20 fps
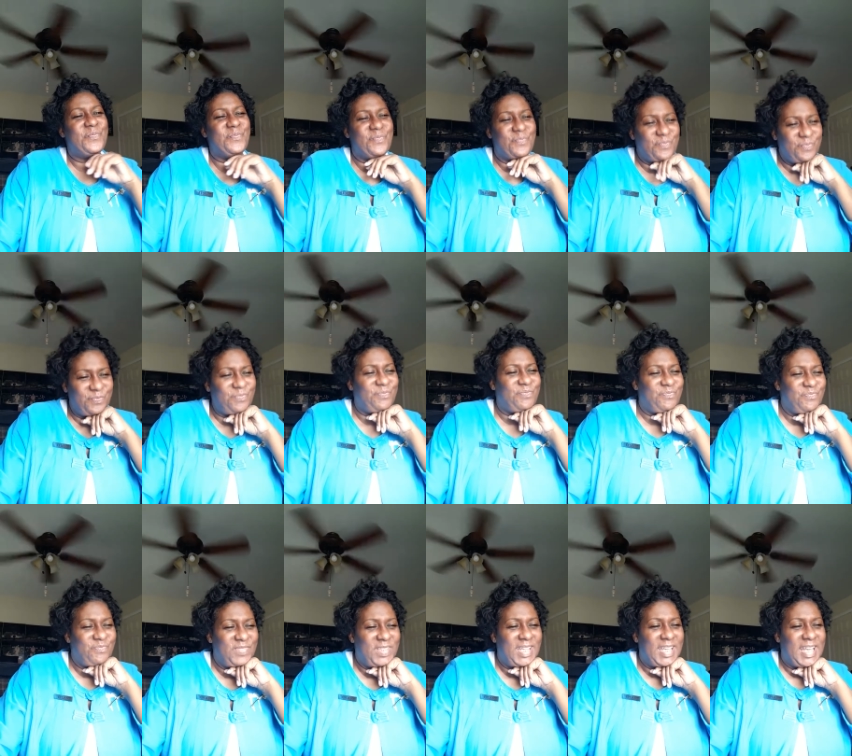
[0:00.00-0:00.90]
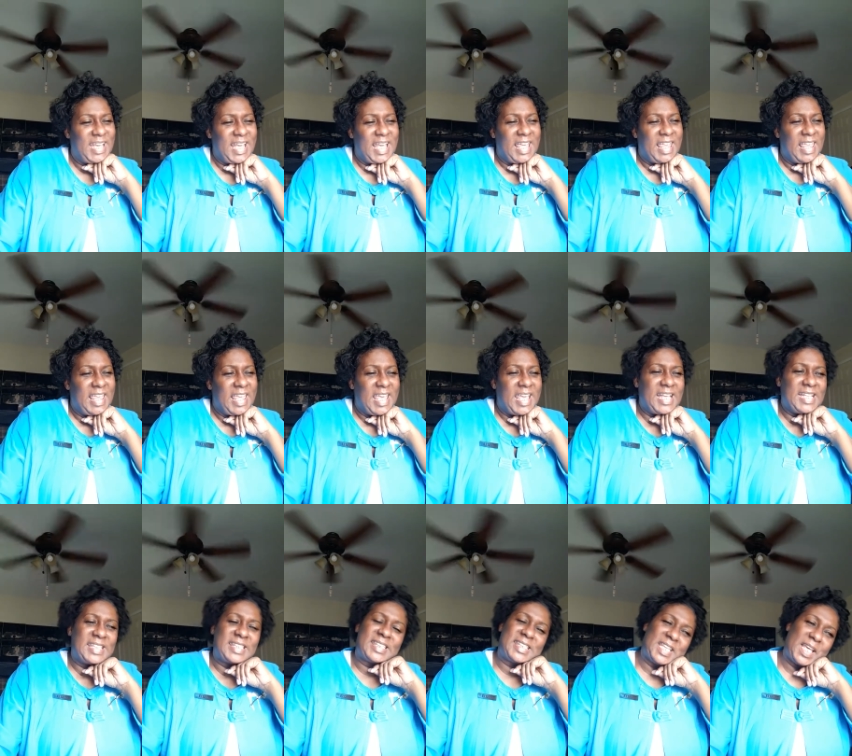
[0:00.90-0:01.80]
Mm -hmm.
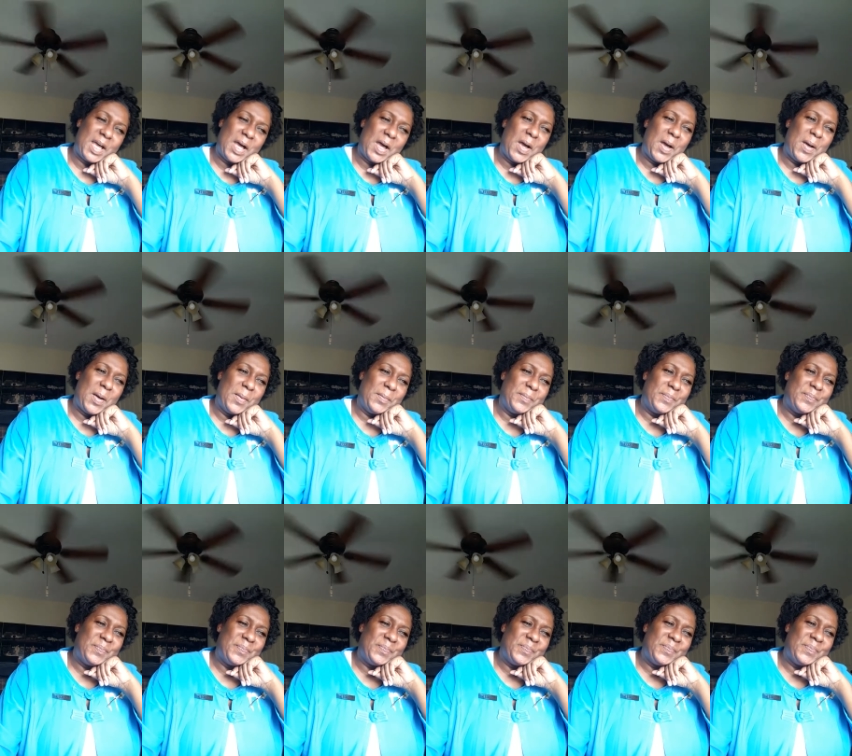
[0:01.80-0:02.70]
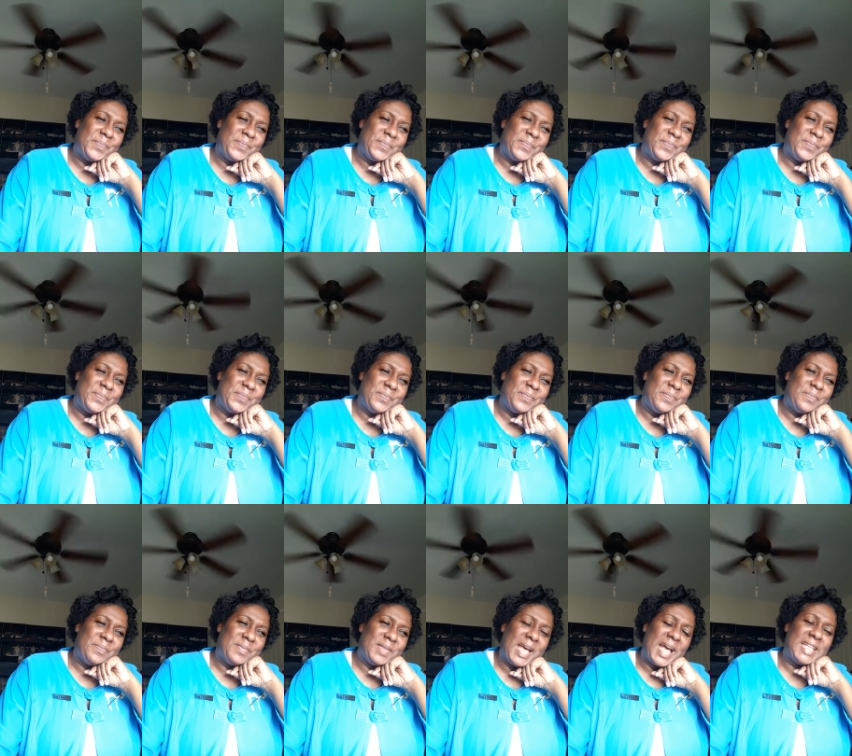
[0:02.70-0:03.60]
It's, um,
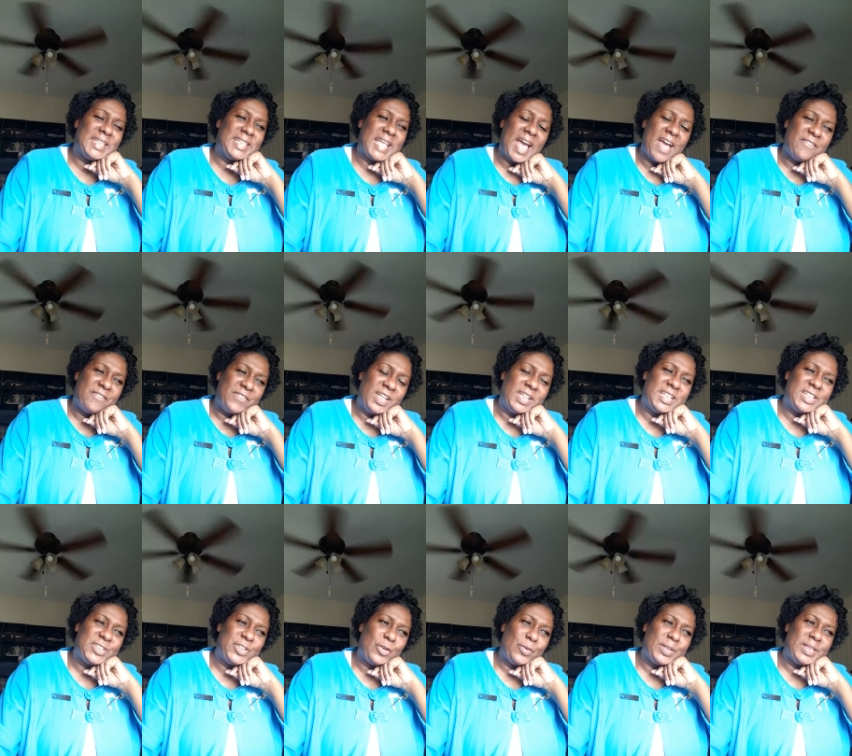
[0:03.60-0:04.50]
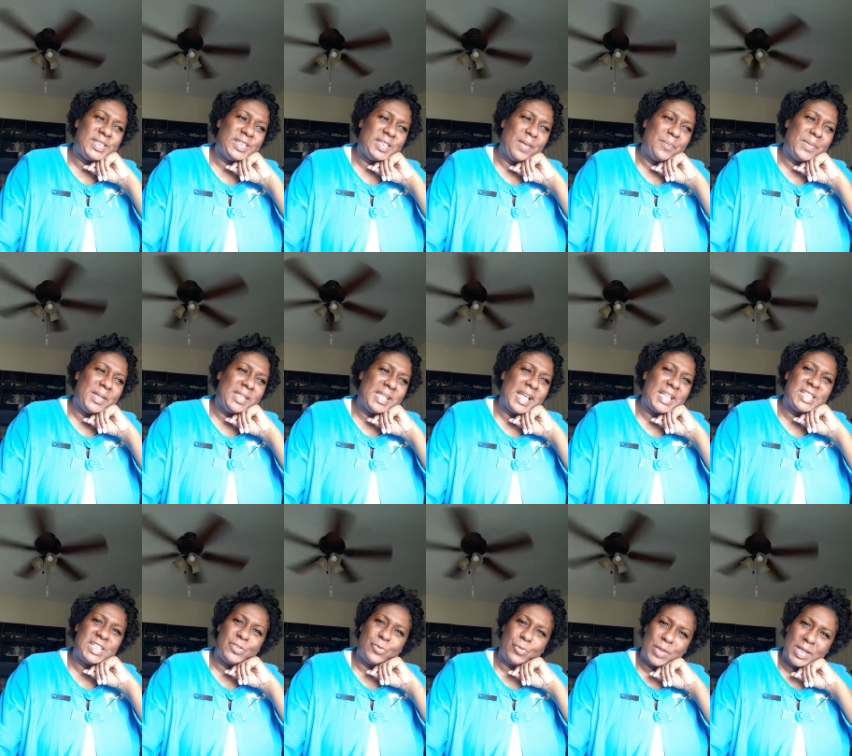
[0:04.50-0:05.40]
I, I feel as though it's something
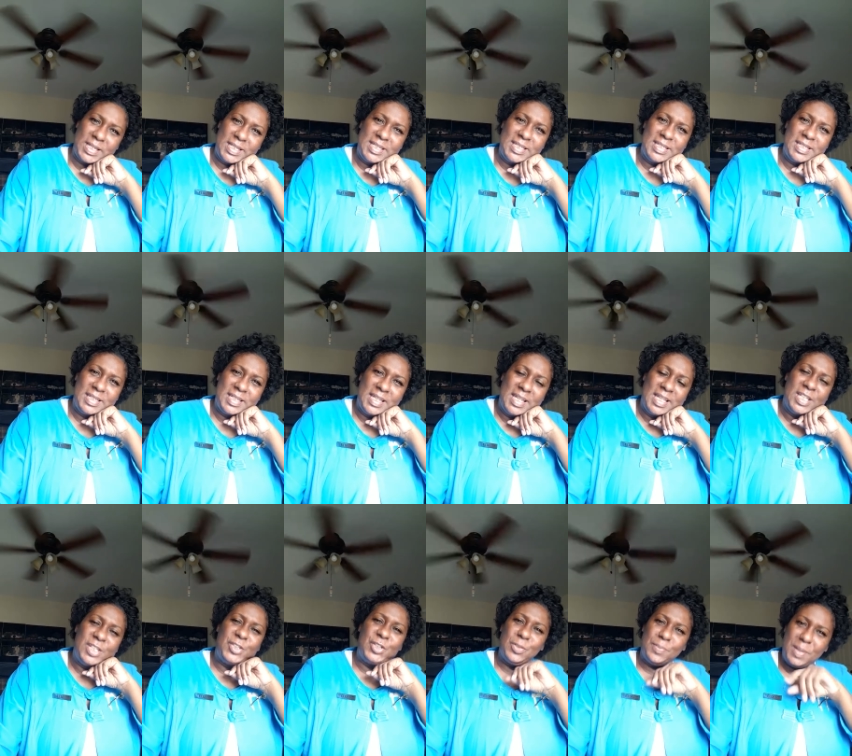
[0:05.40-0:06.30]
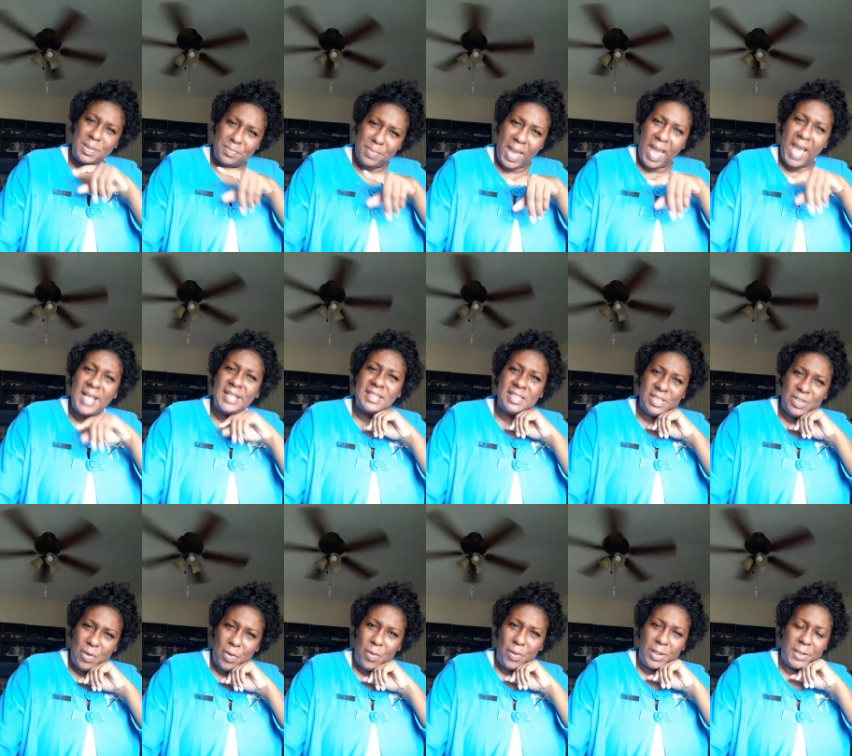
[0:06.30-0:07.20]
that's written to be passed
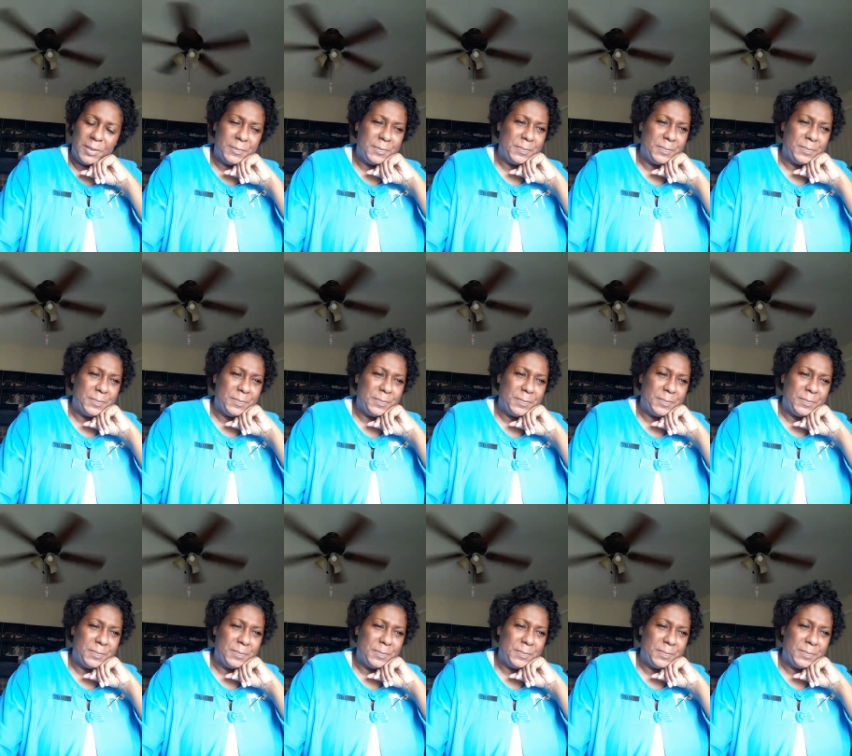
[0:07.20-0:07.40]
on.